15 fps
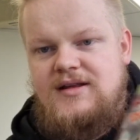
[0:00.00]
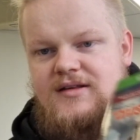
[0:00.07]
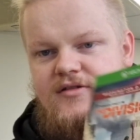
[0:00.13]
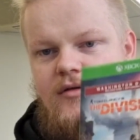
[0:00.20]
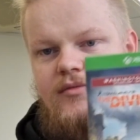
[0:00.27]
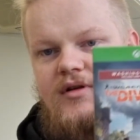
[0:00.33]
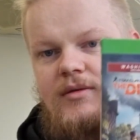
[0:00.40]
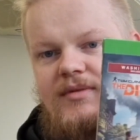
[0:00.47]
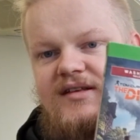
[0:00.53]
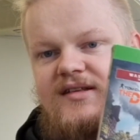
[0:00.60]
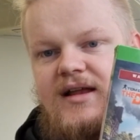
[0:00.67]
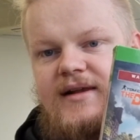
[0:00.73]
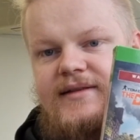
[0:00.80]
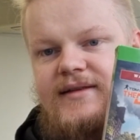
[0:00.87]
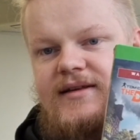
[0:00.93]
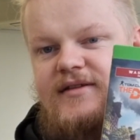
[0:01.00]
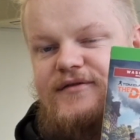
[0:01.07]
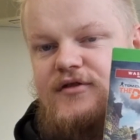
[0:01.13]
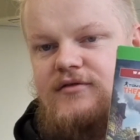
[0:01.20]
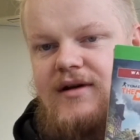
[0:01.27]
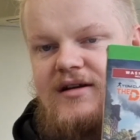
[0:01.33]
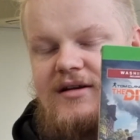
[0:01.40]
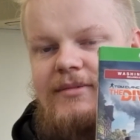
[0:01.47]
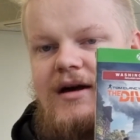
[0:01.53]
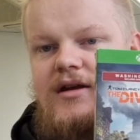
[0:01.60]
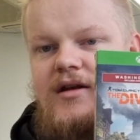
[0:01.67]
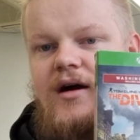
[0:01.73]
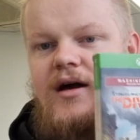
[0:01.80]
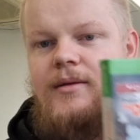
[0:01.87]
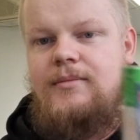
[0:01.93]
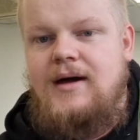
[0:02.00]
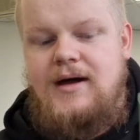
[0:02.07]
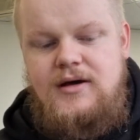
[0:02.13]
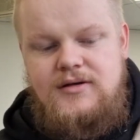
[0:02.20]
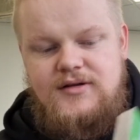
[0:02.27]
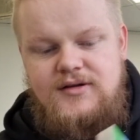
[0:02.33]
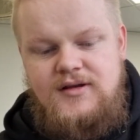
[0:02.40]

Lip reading: so I'm going to be selling this for around about £9.